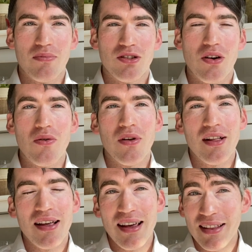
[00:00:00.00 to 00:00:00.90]
So
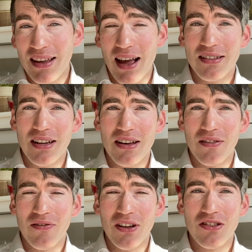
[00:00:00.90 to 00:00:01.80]
the antique
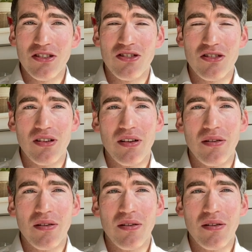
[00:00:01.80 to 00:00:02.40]
and vintage